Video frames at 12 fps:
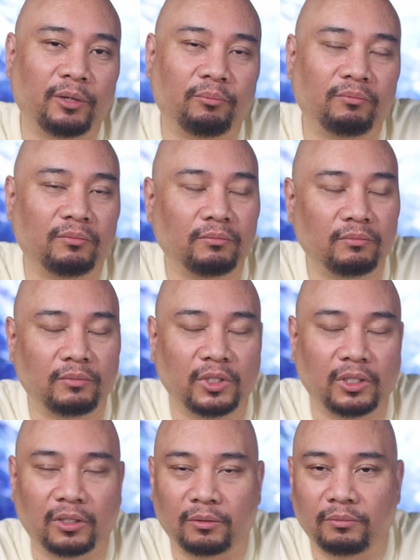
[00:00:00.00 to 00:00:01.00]
it
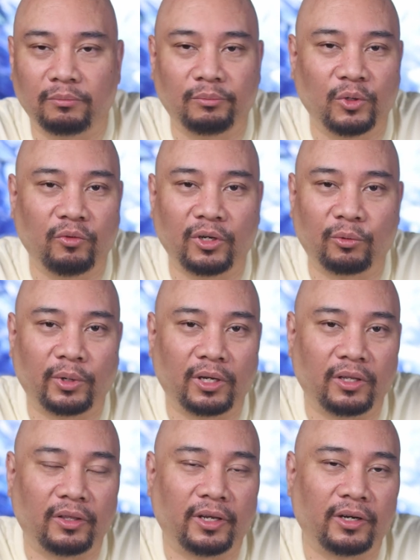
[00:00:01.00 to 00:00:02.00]
you know, moving
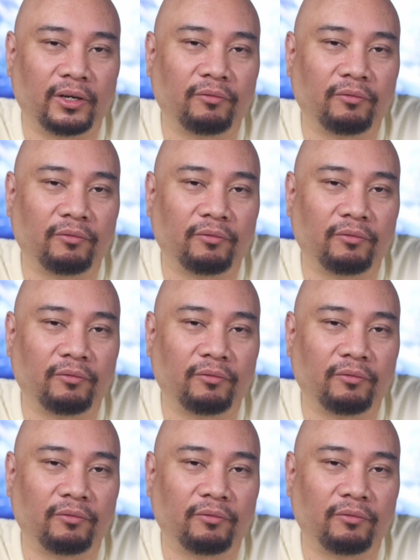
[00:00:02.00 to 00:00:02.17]
around in there.